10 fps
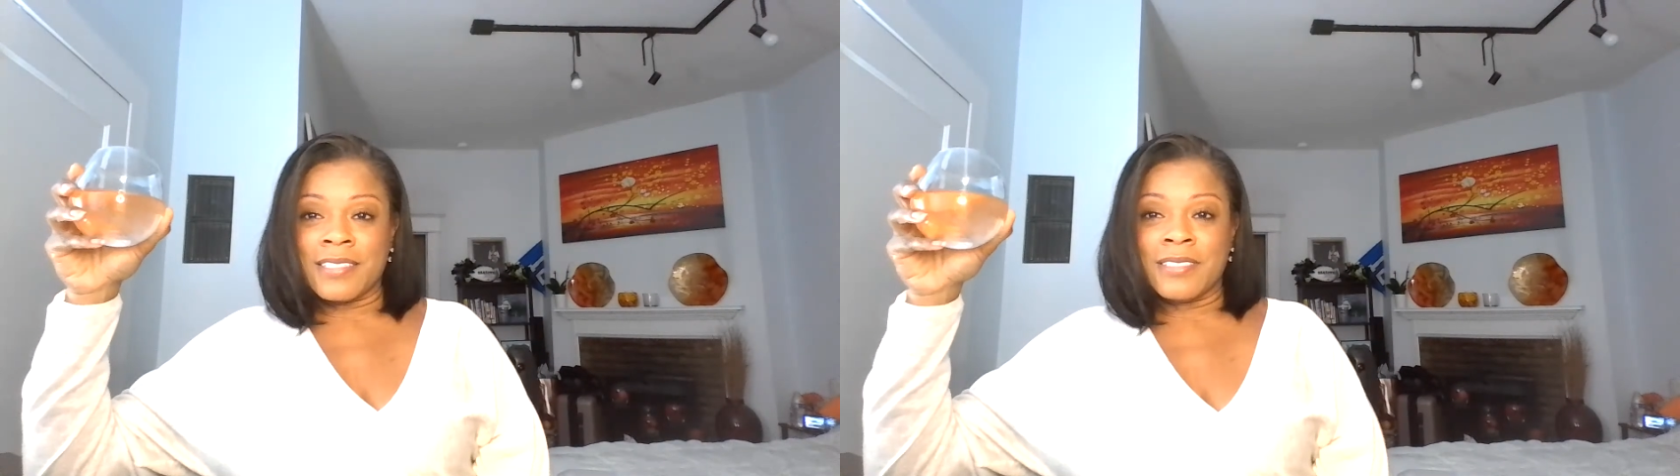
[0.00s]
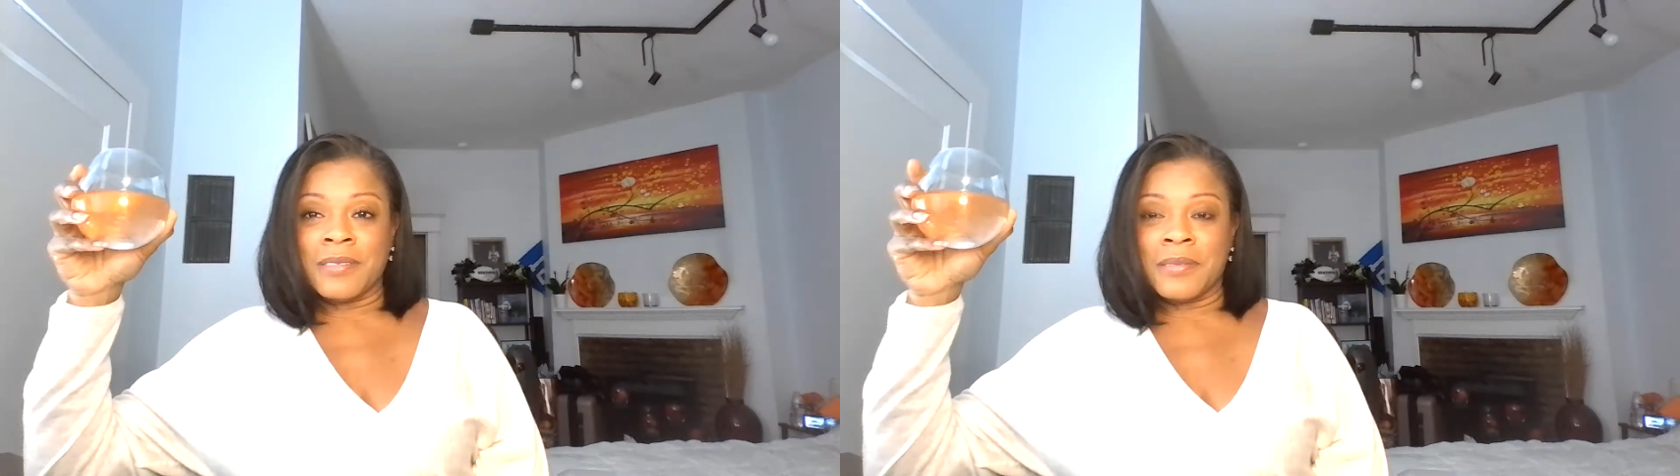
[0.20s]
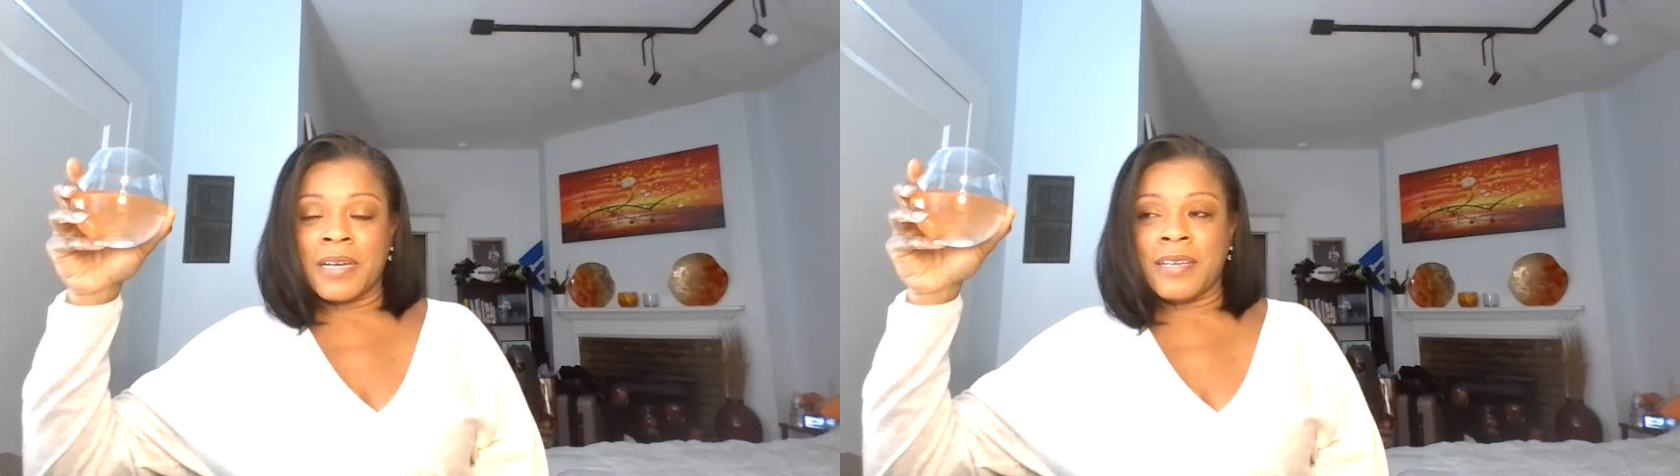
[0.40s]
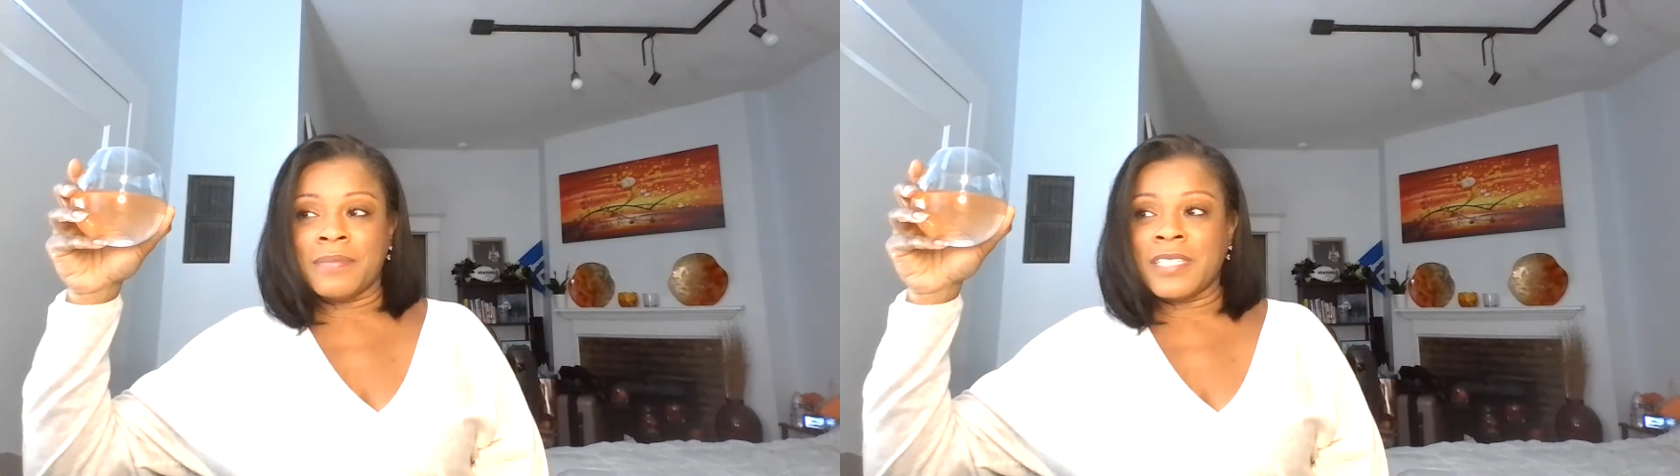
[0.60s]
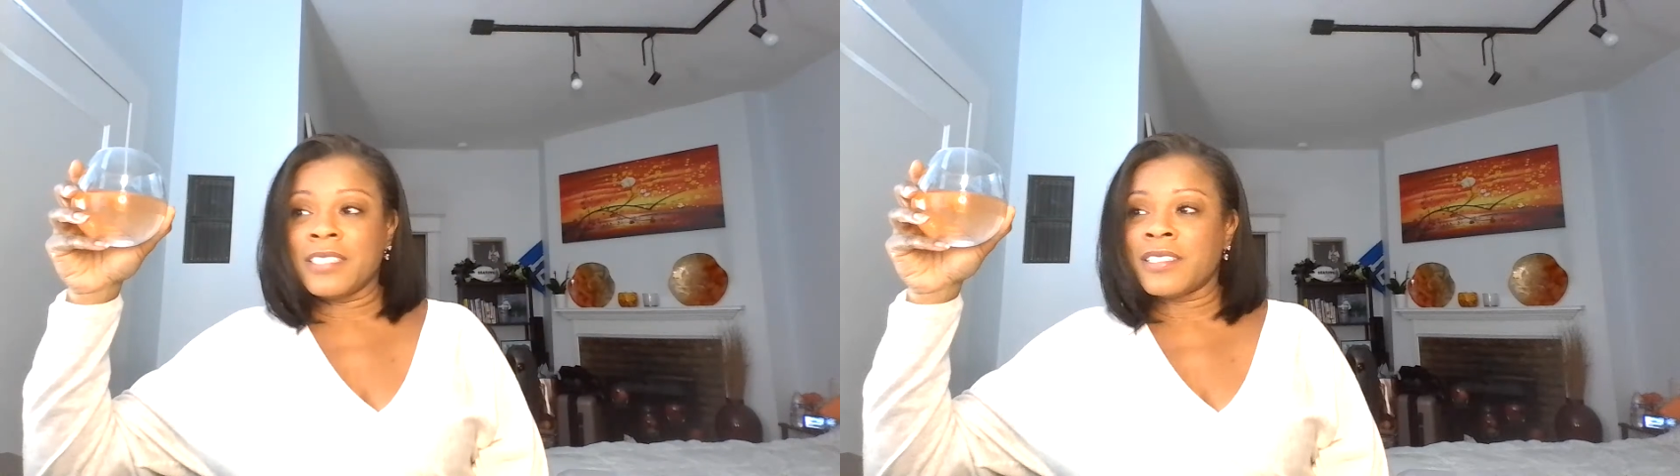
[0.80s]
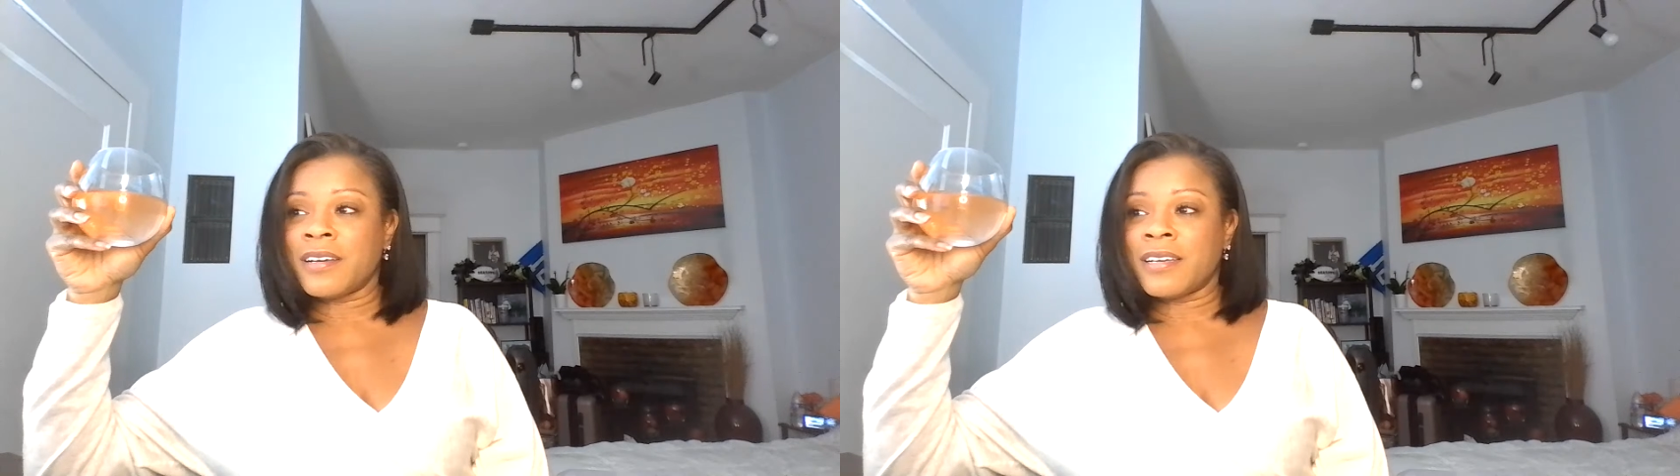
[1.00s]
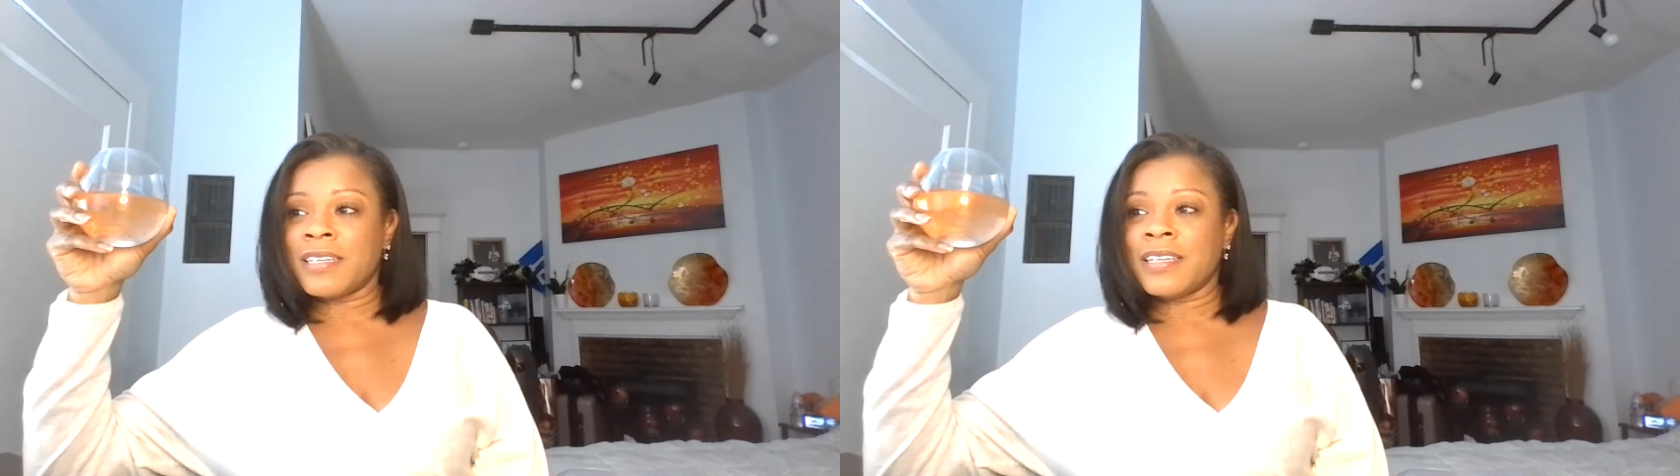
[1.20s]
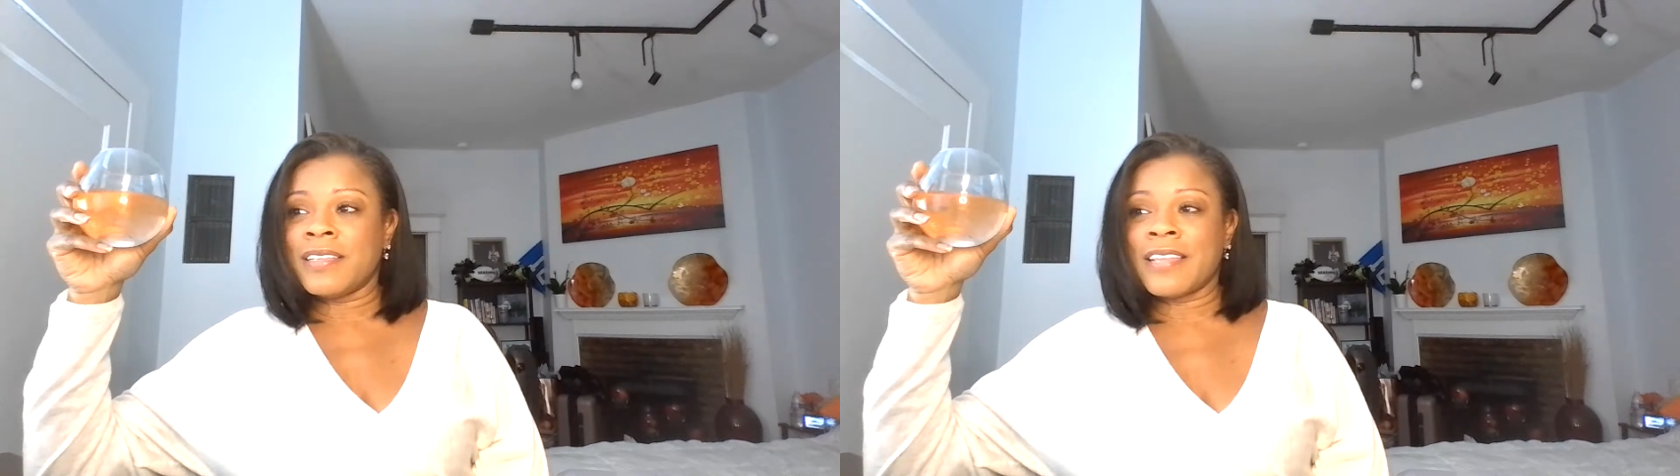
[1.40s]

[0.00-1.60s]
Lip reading: to touch on.